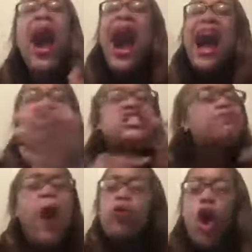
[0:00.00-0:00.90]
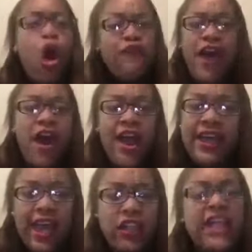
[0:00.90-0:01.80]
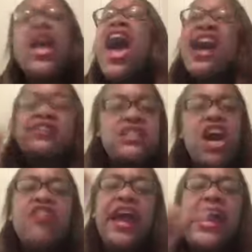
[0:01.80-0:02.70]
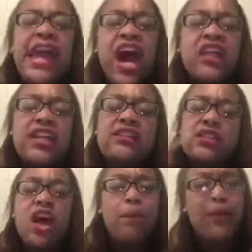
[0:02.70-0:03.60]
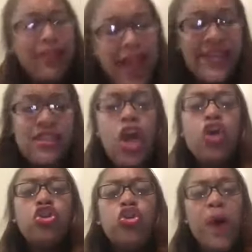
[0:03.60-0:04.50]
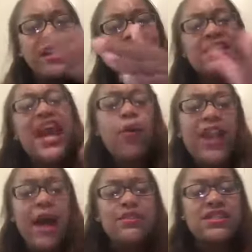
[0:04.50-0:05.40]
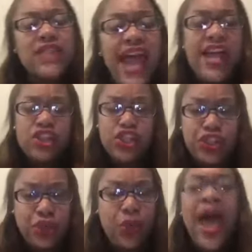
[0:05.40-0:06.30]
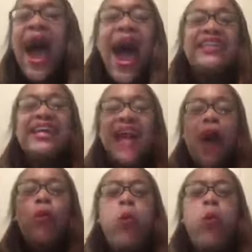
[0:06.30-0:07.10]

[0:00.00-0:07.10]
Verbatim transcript: I spoke over her healing until the healing took place. Do you understand what I'm saying to you? I did not